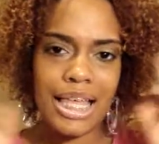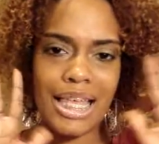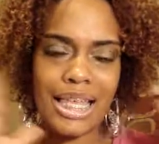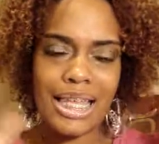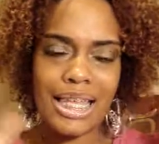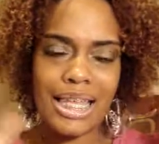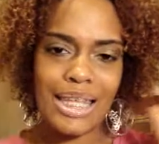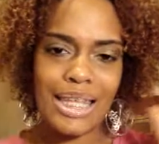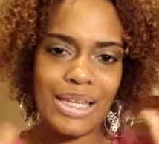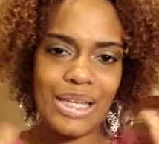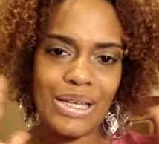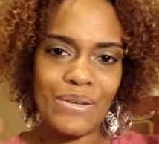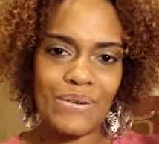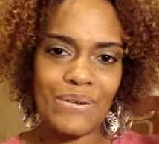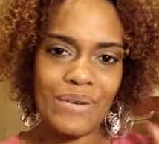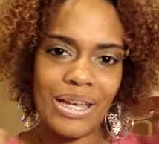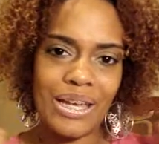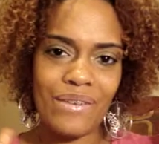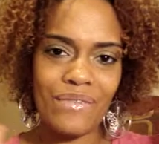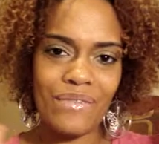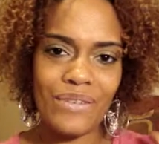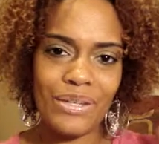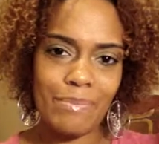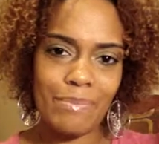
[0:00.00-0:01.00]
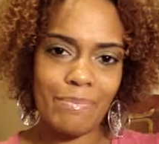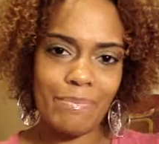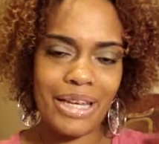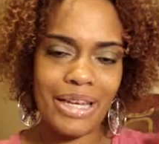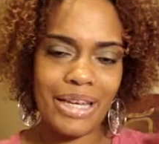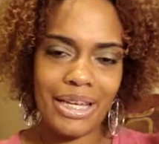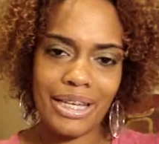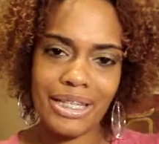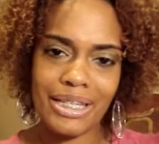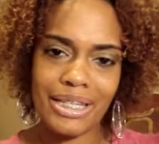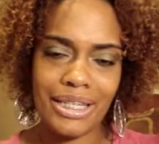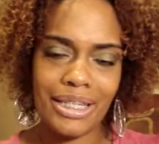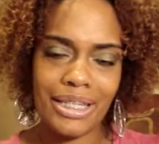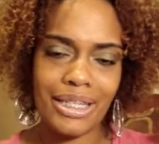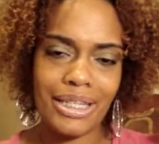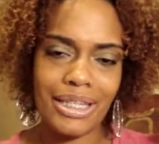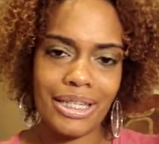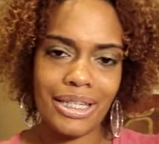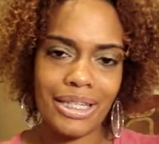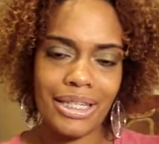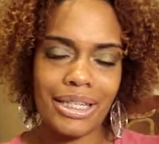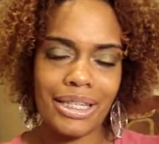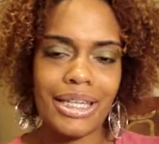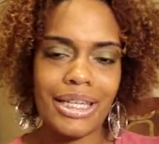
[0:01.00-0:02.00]
Hello
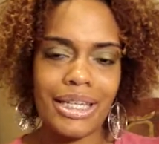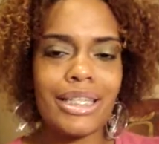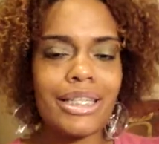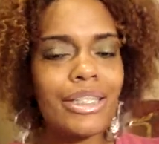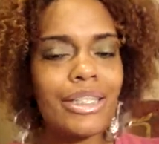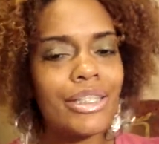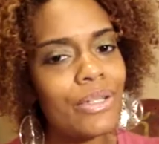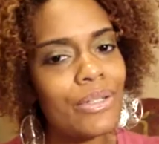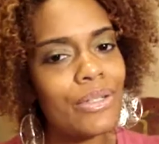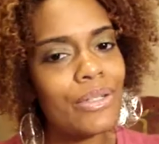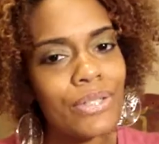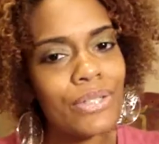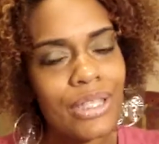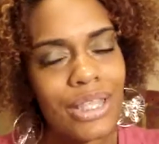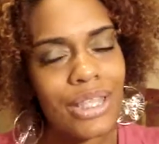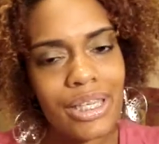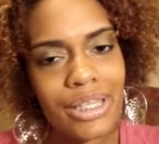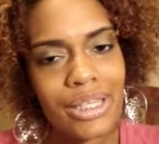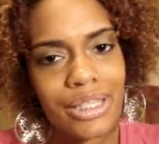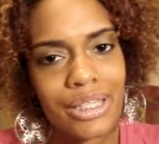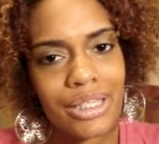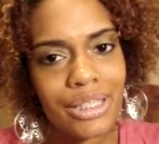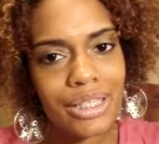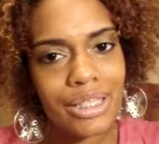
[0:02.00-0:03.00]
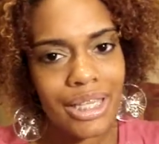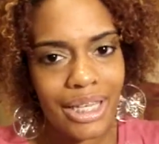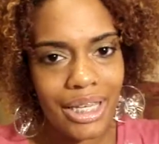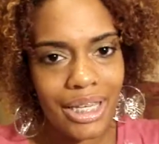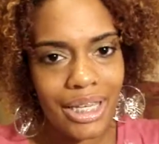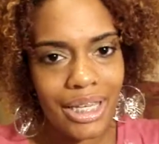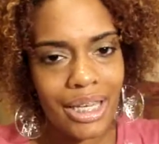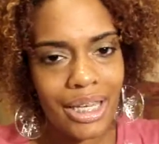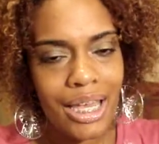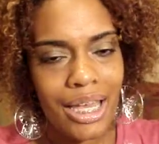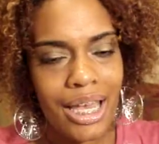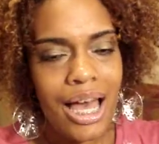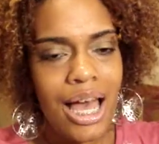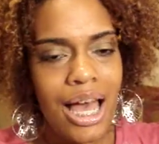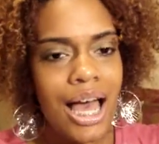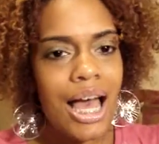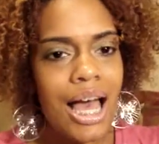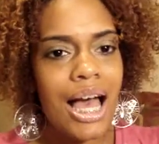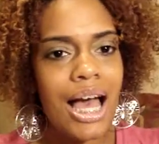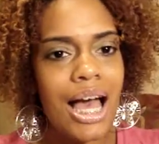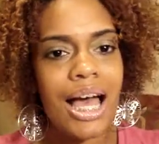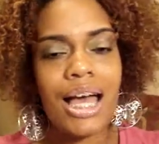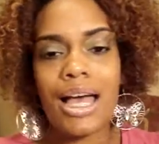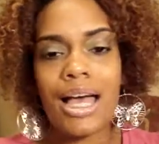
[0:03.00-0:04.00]
everybody, it's Ursula C.
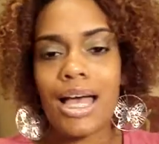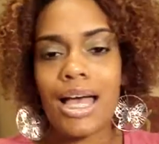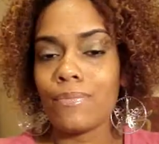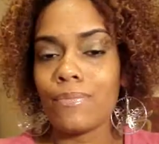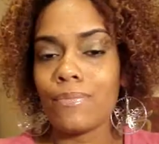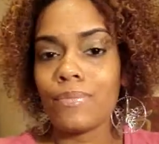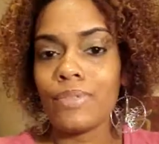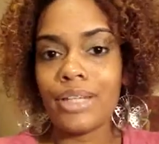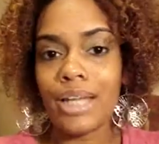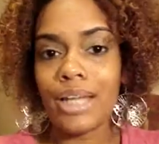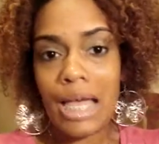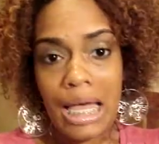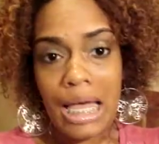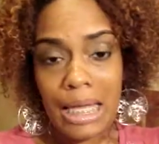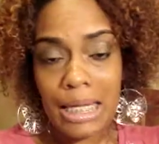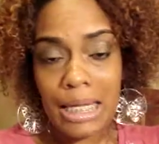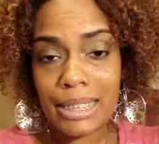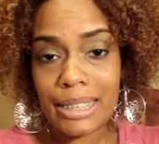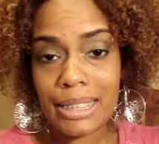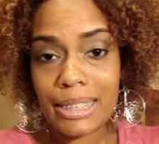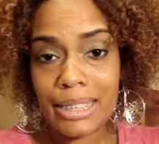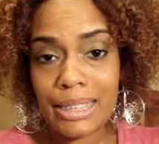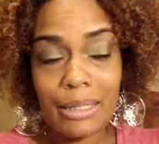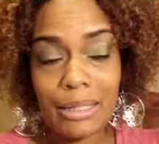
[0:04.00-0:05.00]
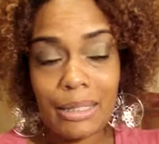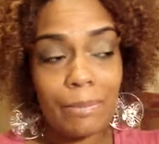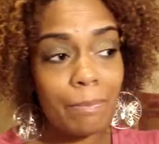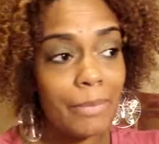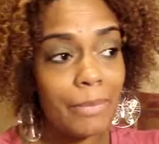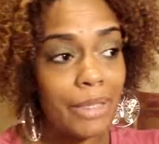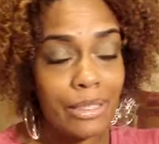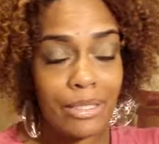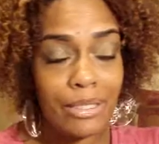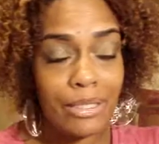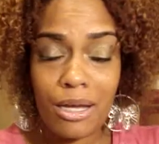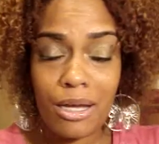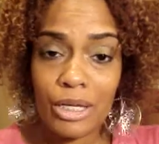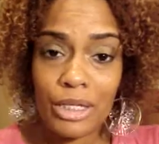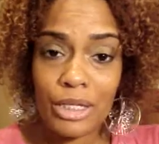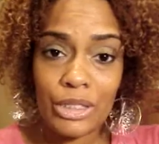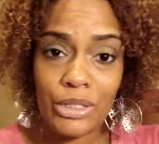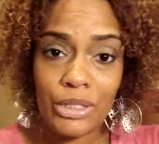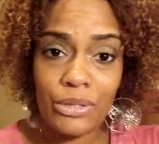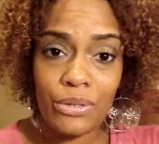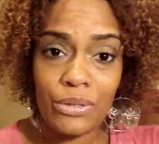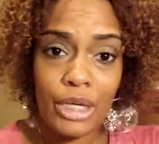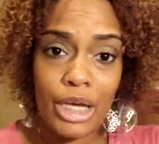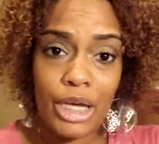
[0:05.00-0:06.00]
I have not been talking
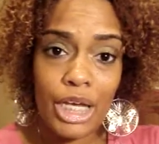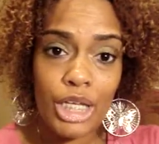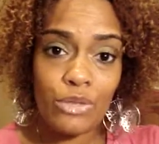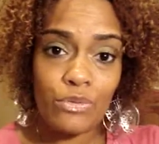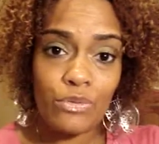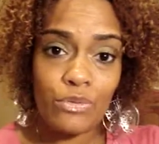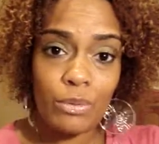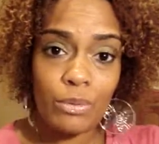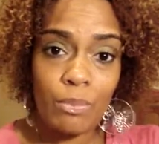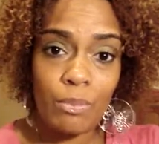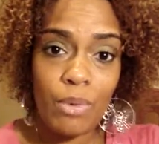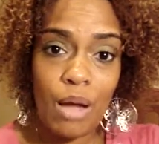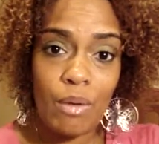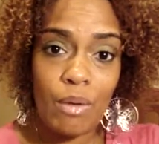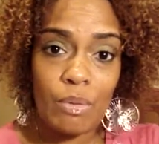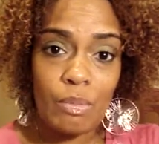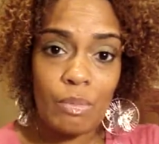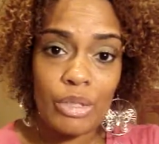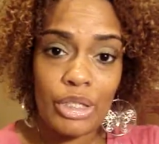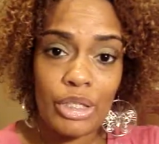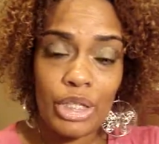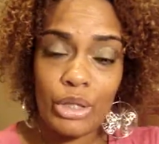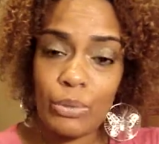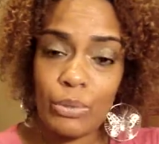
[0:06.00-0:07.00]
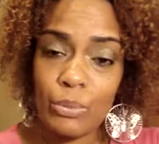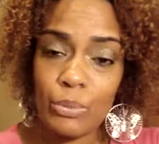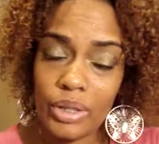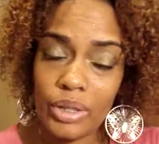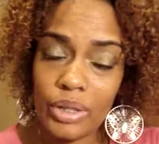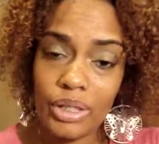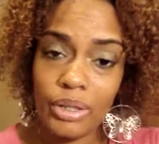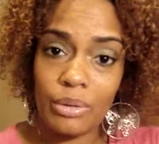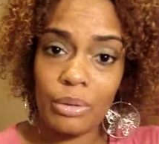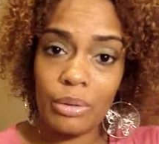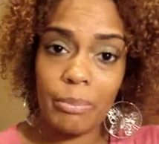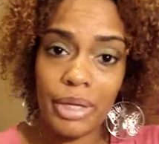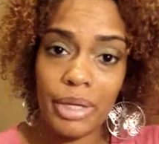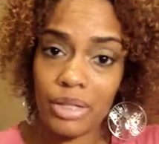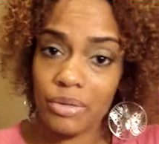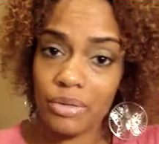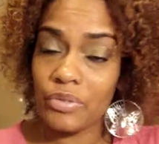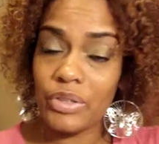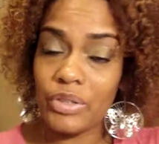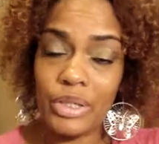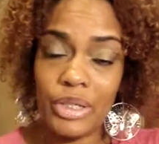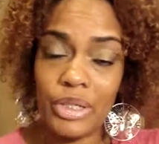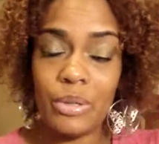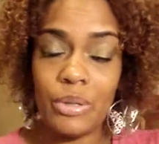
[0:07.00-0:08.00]
to you guys for probably a week, or made a
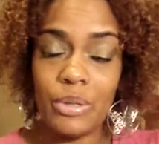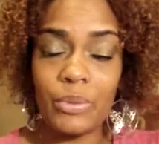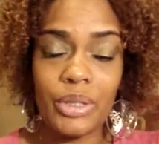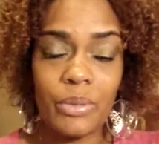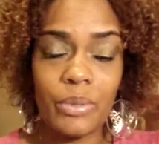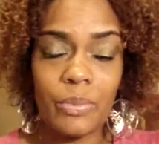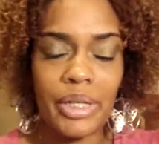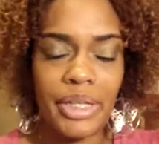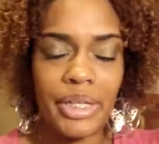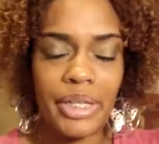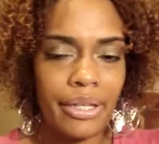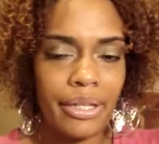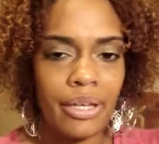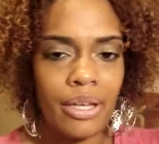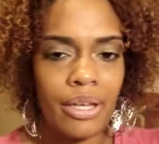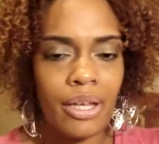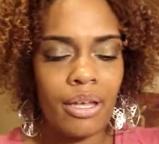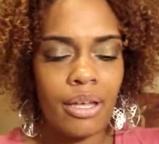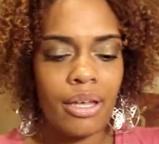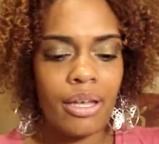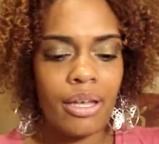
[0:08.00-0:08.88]
video anyway,